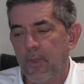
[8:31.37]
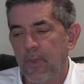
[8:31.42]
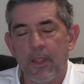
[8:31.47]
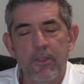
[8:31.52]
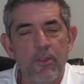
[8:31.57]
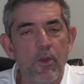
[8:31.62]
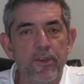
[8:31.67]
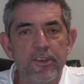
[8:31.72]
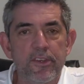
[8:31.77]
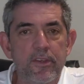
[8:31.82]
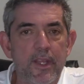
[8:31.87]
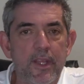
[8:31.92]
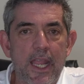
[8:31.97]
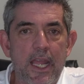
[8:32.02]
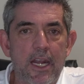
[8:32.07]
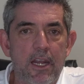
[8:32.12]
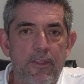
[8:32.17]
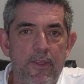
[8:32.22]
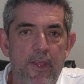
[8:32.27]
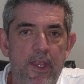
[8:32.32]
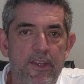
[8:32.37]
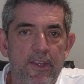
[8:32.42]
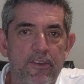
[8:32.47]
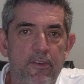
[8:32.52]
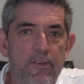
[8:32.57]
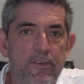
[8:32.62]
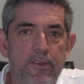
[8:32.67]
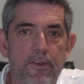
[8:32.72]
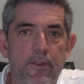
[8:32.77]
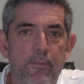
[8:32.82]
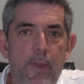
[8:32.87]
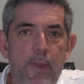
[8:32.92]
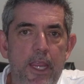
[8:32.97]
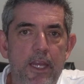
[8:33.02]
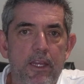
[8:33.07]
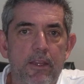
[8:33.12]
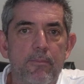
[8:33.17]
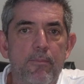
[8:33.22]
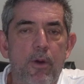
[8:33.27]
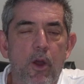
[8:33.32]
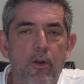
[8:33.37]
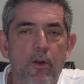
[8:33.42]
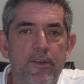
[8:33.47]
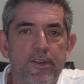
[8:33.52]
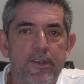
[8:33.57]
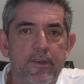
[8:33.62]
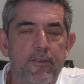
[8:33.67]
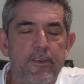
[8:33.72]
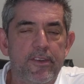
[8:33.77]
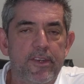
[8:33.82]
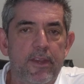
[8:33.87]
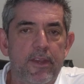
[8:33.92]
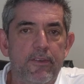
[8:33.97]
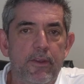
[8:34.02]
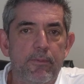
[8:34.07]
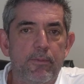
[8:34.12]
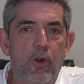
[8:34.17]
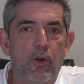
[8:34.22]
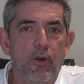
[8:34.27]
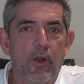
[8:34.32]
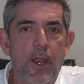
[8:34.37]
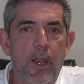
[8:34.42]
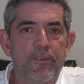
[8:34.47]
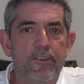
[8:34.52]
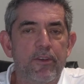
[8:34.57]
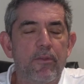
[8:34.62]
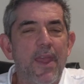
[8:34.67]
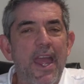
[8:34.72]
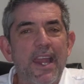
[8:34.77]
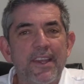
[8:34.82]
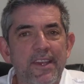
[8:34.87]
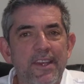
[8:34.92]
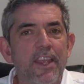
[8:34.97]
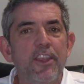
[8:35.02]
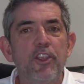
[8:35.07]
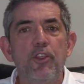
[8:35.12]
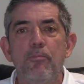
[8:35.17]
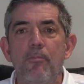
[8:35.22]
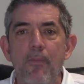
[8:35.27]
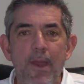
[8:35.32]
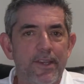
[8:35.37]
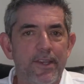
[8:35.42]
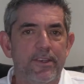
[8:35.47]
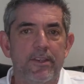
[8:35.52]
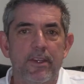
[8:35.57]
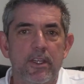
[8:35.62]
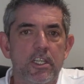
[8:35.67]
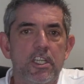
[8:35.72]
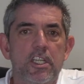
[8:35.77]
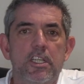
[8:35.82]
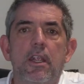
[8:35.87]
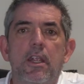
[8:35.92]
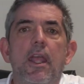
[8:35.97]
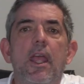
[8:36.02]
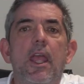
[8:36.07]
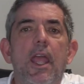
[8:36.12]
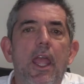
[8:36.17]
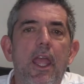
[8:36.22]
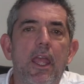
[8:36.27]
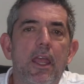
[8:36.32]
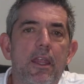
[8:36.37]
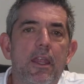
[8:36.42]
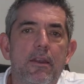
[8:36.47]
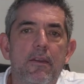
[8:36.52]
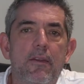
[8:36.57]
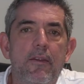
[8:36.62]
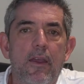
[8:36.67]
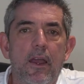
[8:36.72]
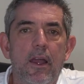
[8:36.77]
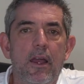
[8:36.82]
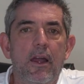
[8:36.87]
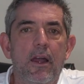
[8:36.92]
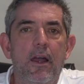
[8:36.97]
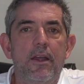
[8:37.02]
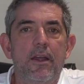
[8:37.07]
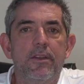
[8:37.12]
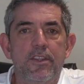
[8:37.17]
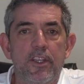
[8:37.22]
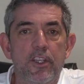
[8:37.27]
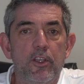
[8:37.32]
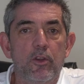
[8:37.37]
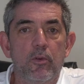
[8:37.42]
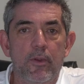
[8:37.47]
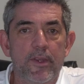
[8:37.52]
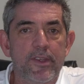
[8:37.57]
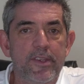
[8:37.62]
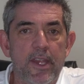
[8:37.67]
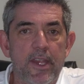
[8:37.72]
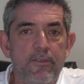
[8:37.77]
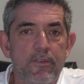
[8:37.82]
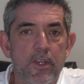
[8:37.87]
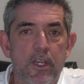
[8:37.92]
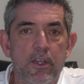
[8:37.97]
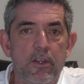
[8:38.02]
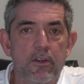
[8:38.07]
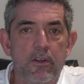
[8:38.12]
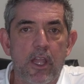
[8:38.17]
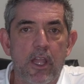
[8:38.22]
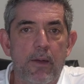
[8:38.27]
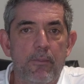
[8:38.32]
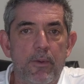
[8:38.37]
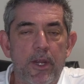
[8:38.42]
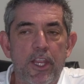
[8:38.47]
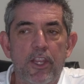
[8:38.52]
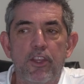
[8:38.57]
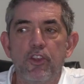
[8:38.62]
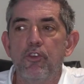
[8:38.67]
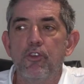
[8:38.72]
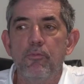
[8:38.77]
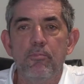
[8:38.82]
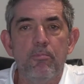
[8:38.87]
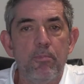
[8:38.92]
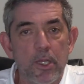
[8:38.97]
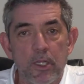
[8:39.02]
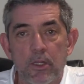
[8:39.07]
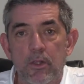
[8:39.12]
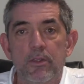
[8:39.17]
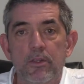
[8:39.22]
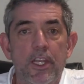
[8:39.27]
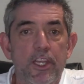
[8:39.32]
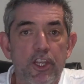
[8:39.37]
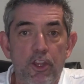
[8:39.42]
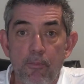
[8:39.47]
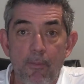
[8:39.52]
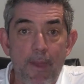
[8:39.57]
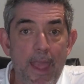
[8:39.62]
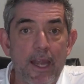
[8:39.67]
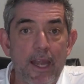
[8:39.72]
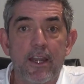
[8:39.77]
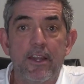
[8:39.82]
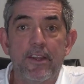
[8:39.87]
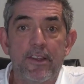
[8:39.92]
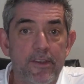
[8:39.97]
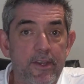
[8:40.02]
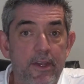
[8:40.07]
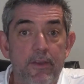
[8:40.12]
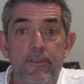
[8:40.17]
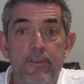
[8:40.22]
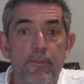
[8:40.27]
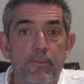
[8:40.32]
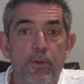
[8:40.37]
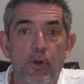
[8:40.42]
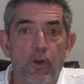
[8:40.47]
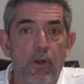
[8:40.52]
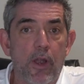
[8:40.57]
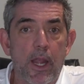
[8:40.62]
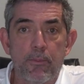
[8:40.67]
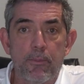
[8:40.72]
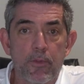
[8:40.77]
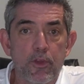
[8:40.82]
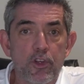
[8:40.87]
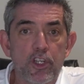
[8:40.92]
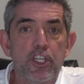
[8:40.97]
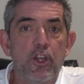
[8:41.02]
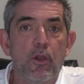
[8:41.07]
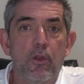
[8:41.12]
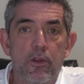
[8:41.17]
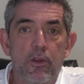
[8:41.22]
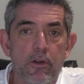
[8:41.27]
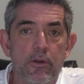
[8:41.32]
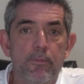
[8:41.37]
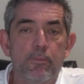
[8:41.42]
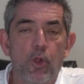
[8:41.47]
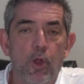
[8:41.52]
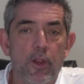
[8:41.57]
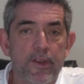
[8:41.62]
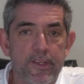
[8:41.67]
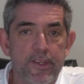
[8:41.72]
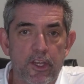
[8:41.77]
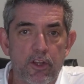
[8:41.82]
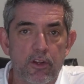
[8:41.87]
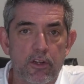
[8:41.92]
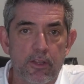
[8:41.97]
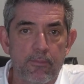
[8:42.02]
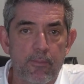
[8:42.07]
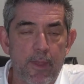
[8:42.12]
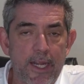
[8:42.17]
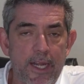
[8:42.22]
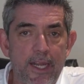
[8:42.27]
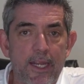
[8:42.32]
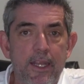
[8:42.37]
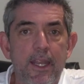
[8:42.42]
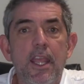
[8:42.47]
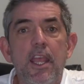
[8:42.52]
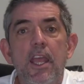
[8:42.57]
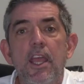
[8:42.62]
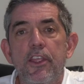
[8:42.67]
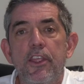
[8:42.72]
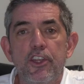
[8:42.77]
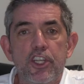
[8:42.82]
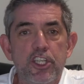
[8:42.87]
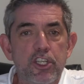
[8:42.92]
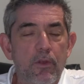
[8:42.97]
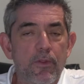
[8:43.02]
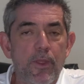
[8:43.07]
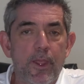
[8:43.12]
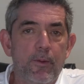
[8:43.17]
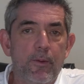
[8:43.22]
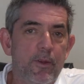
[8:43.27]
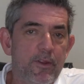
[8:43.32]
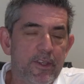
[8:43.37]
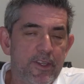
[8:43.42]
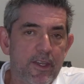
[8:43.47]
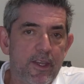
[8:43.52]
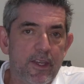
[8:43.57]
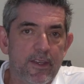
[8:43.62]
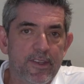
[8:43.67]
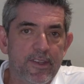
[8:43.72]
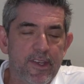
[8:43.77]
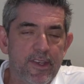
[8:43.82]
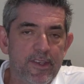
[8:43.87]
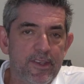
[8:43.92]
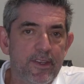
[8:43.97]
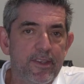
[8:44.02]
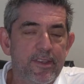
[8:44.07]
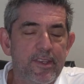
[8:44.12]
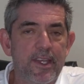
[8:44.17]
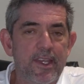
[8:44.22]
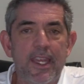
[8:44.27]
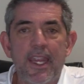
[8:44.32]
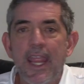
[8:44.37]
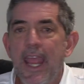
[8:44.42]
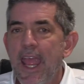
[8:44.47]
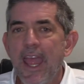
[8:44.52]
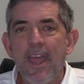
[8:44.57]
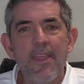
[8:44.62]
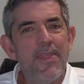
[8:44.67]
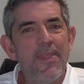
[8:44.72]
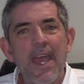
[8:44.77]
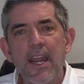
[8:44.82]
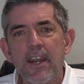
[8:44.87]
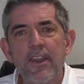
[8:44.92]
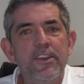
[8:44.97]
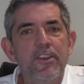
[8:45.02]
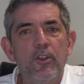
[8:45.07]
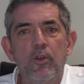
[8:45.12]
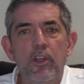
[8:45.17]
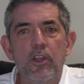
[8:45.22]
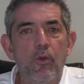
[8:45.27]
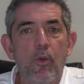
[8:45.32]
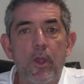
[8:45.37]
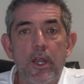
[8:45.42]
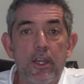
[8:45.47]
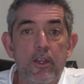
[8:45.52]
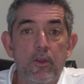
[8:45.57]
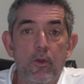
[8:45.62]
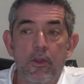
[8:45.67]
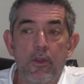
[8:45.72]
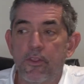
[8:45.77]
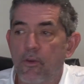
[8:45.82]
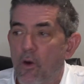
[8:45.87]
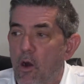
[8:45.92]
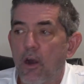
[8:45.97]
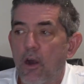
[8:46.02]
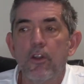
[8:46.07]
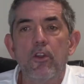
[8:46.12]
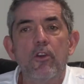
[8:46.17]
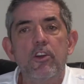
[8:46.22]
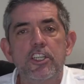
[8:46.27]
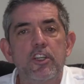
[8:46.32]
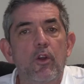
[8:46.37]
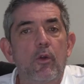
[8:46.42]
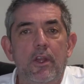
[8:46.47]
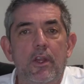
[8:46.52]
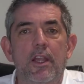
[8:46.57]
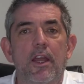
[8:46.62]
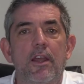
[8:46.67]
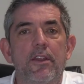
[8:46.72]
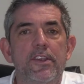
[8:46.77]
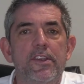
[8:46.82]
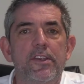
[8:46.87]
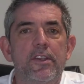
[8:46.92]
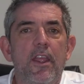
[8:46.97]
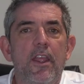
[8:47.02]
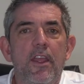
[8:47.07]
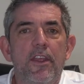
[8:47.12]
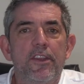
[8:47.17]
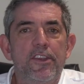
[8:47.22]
Those are the kind of things. Those are the main components of a safety program. So that's how you message and deal with safety at your company. You build and you manage a safety program. You show your employees that you're committed. You show their consistency. That is the only way to do it. There are no shortcuts.